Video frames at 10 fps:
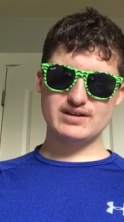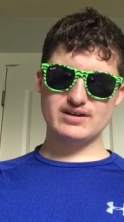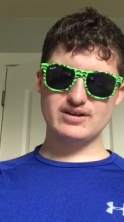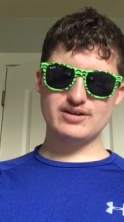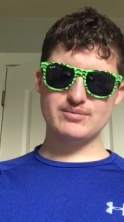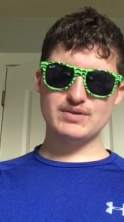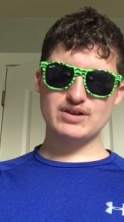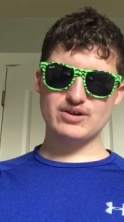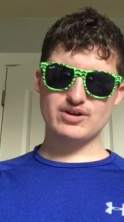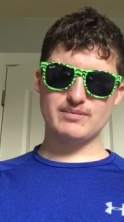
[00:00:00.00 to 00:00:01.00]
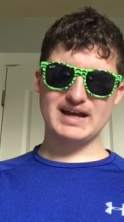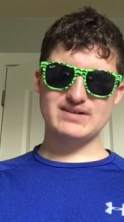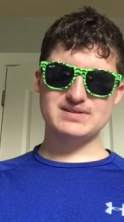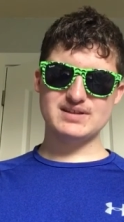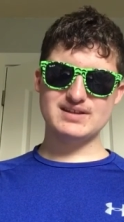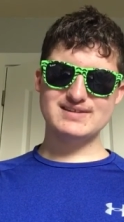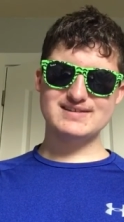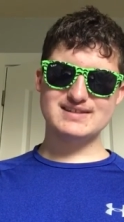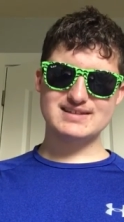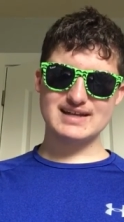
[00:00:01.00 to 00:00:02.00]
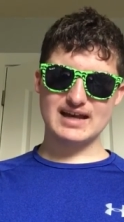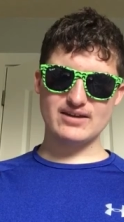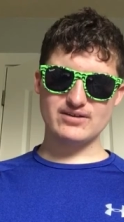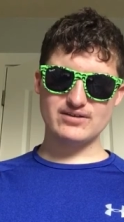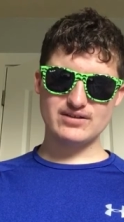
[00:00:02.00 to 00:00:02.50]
um, learn about style?